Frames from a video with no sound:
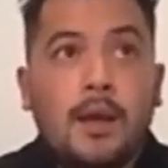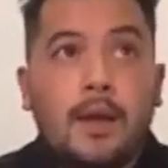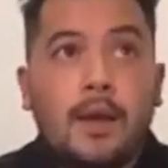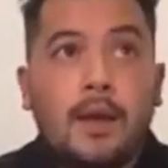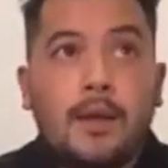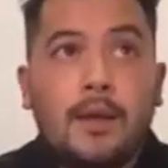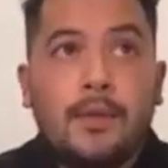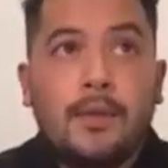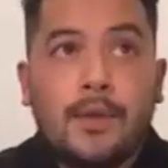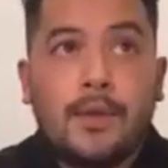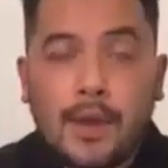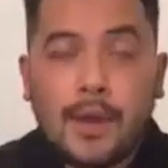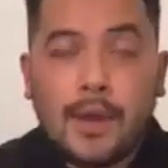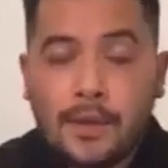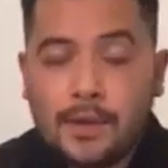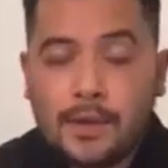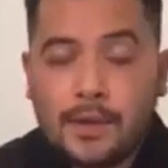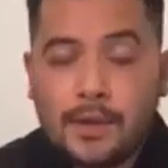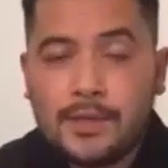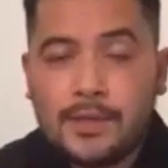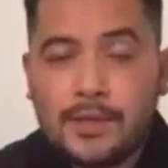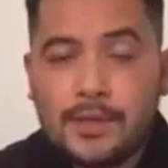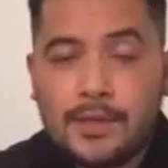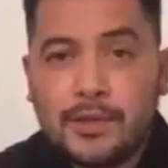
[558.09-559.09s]
The other
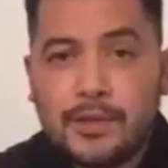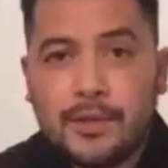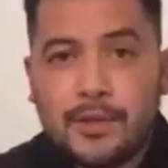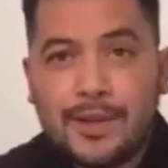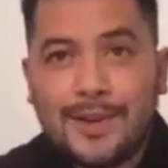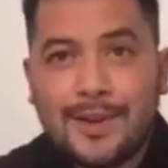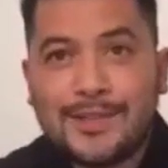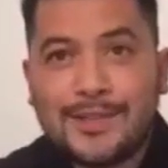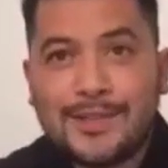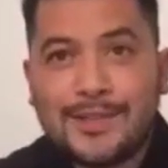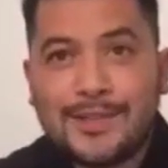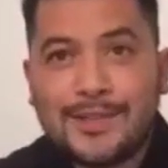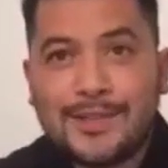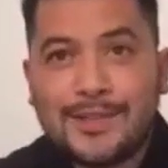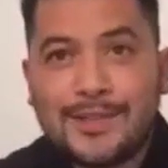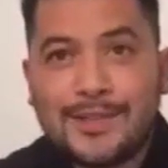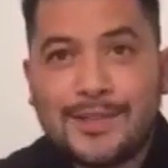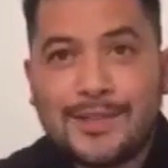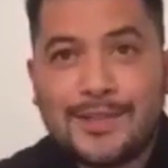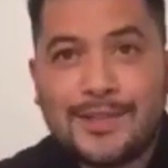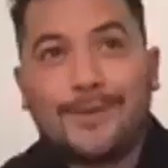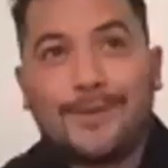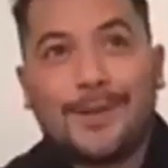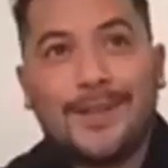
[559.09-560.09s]
issue that I sometimes
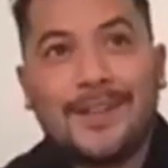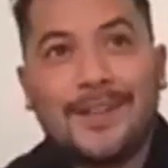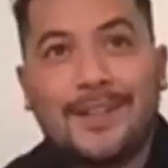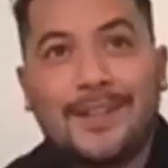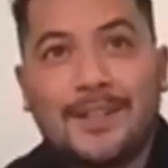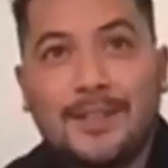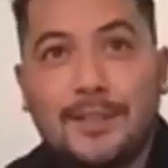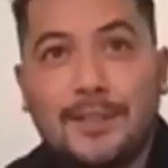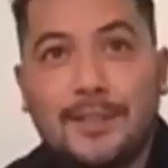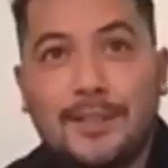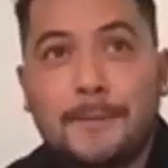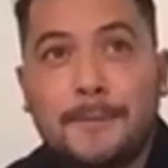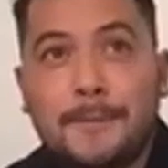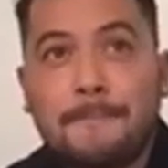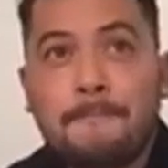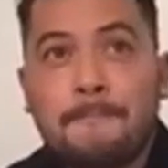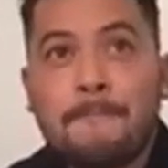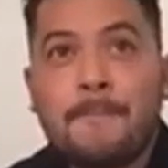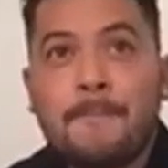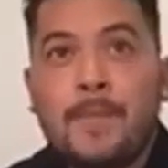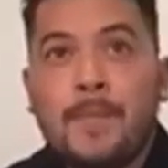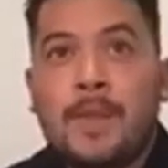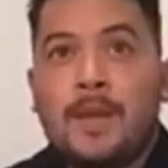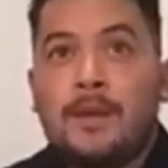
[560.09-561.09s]
have clinically is
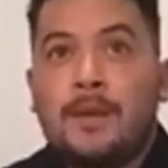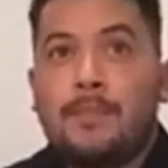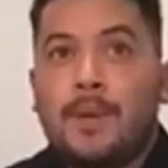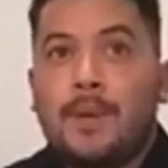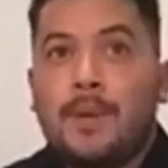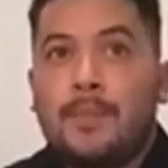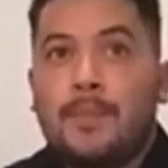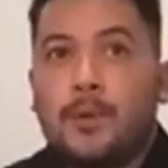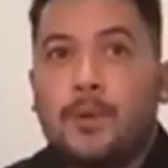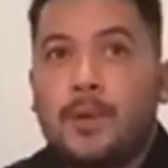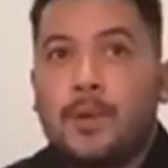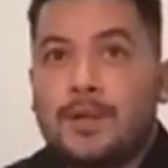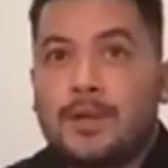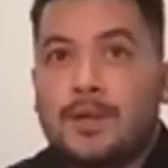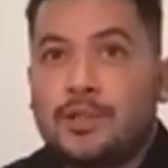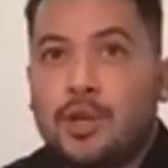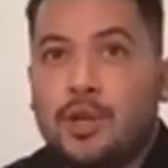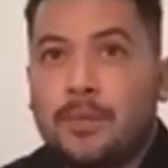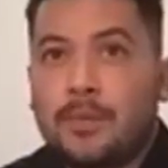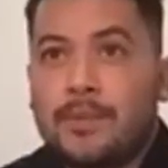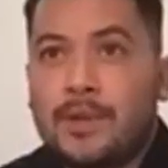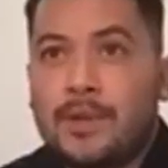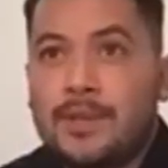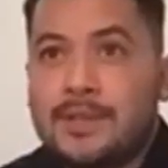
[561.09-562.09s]
people like to
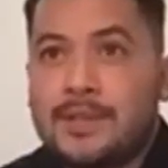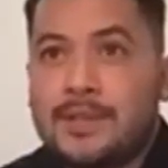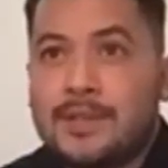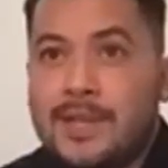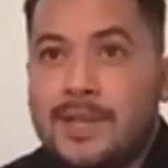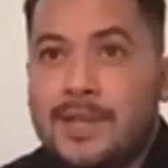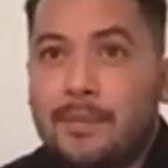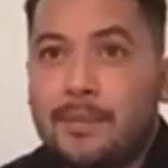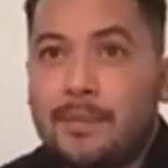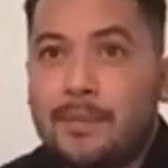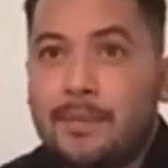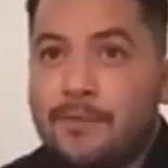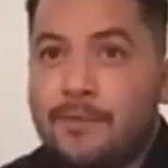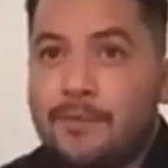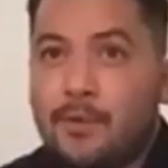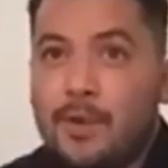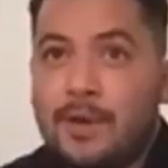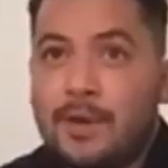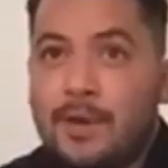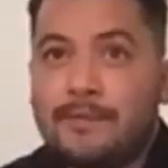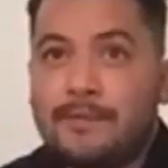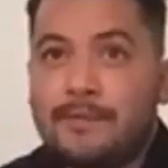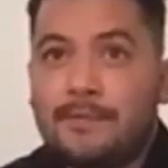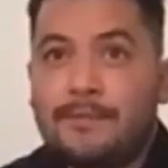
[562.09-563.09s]
chop things down before
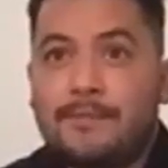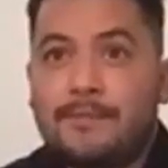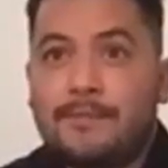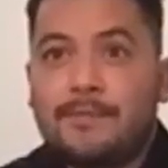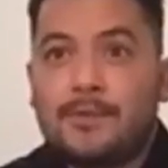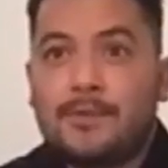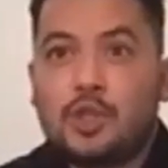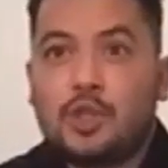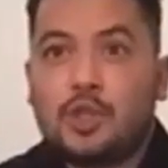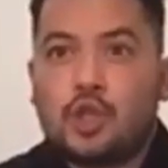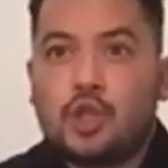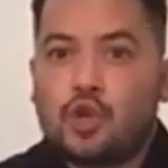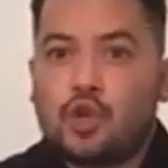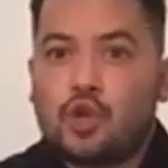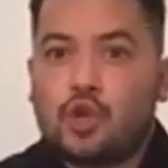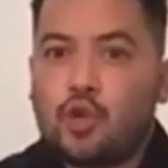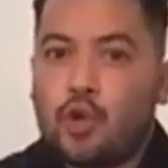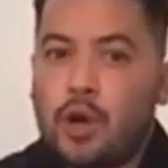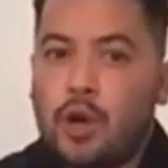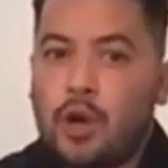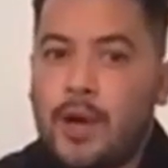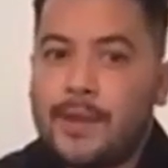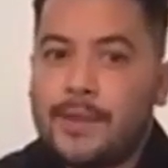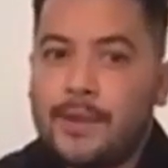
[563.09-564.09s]
they've
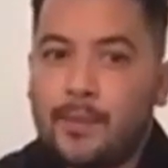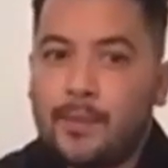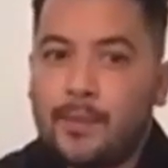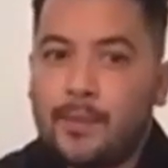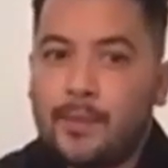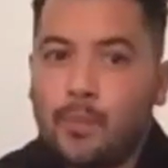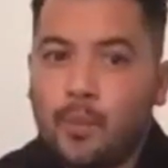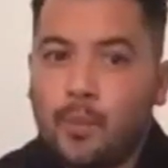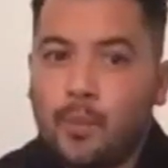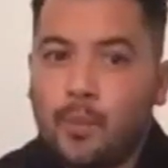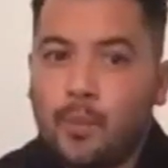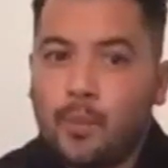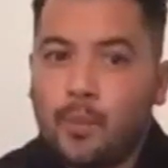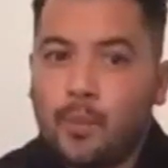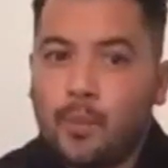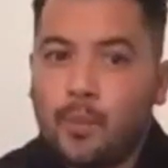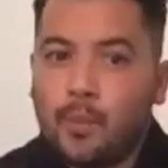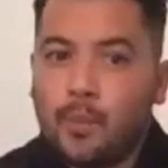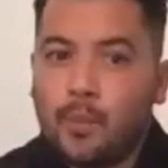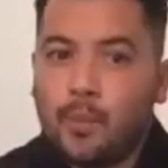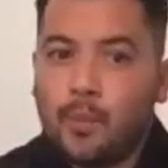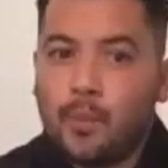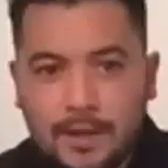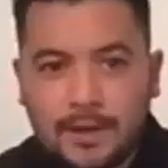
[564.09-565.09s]
tried them well,
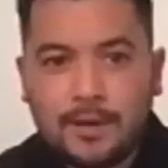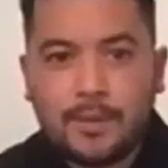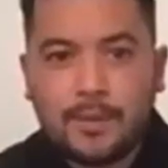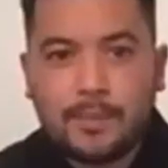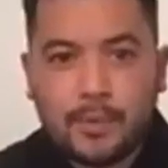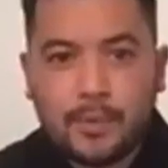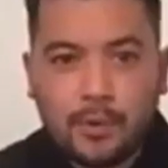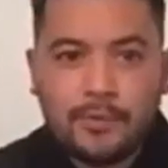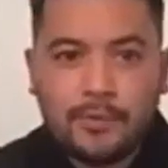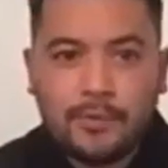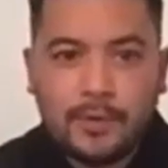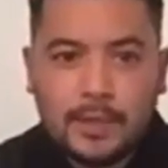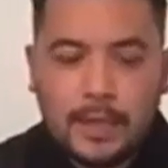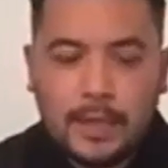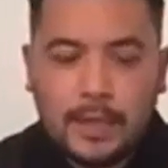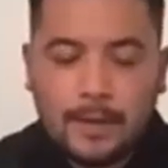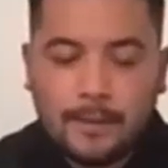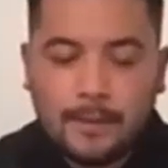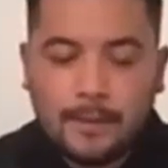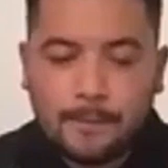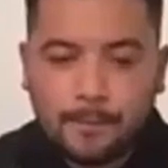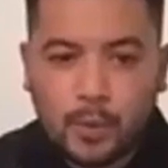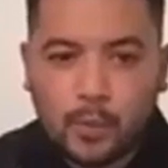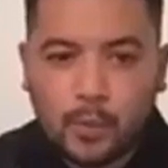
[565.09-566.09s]
if they're not proven.
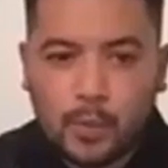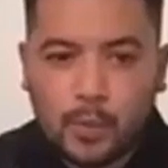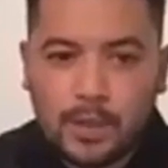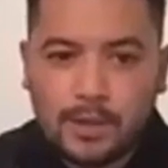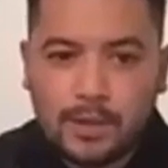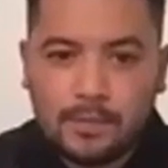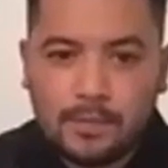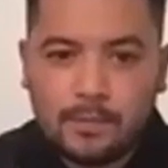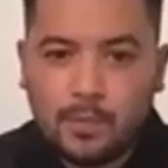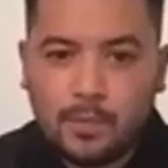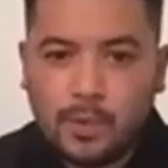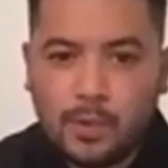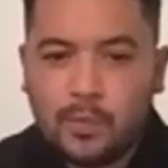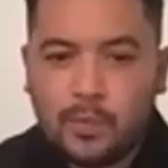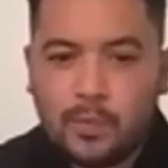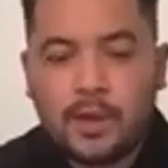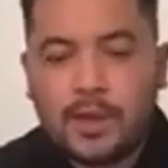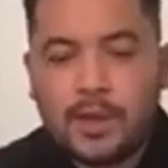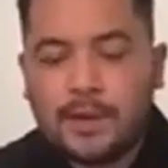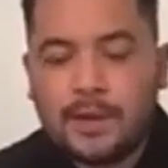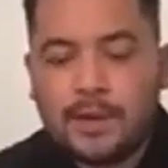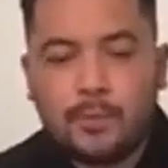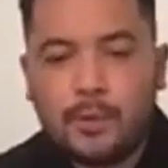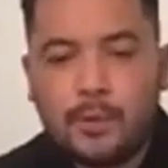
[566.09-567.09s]
And we
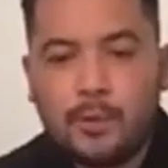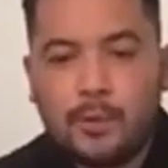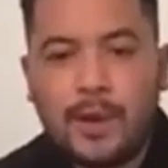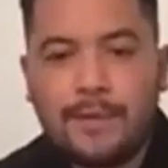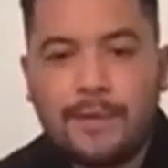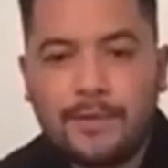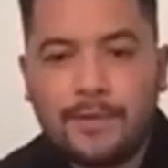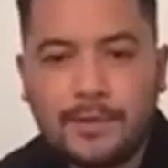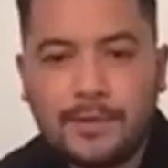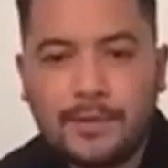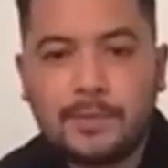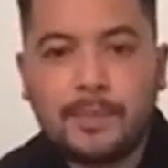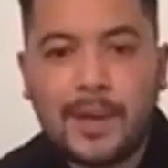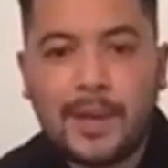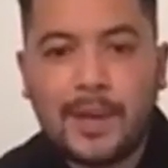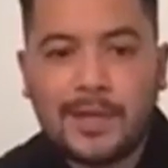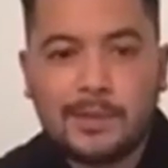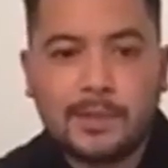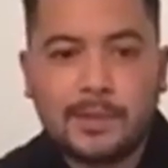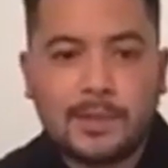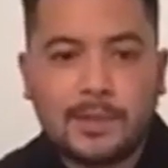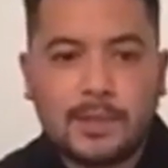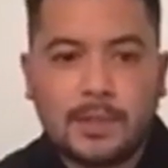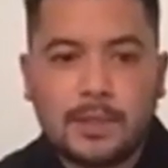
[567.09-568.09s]
work in a real
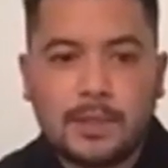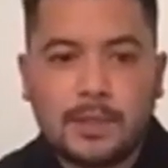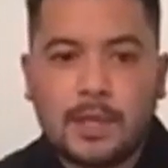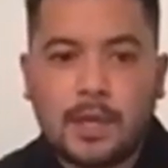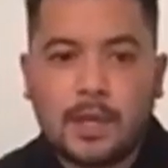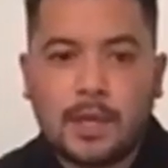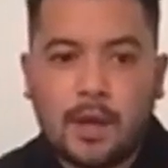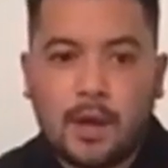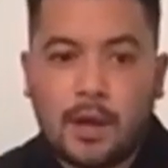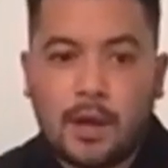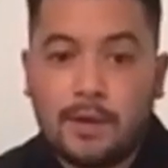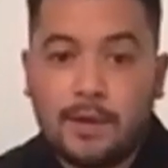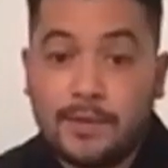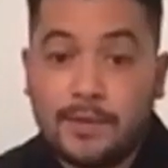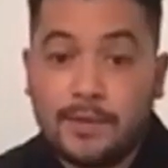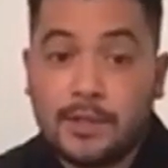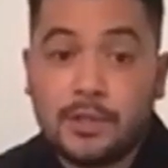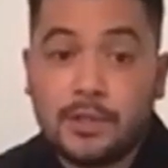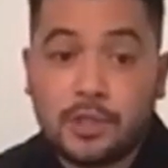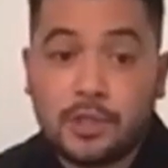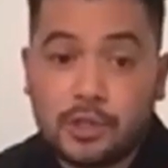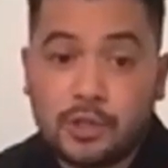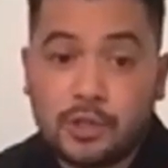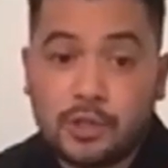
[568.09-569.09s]
evidence-based kind of
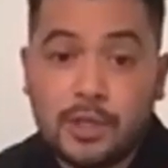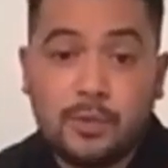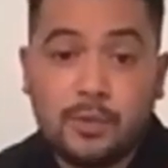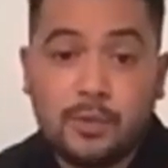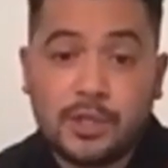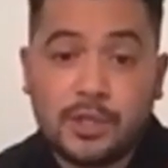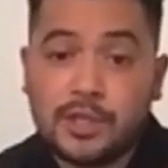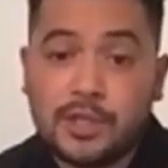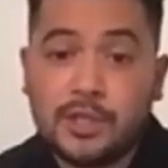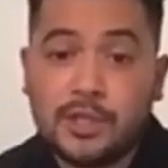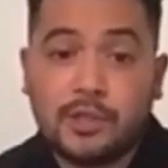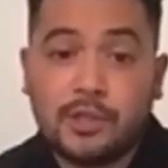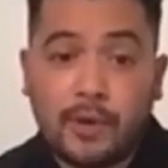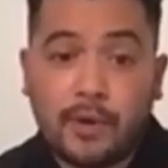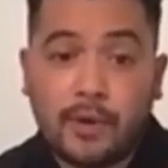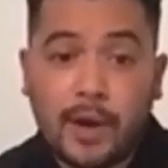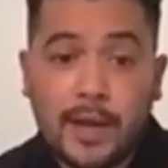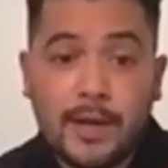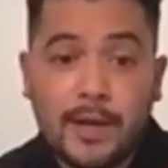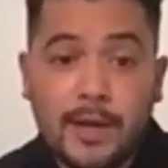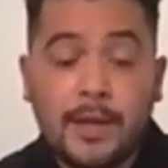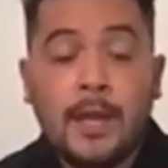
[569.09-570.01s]
industry, which is great.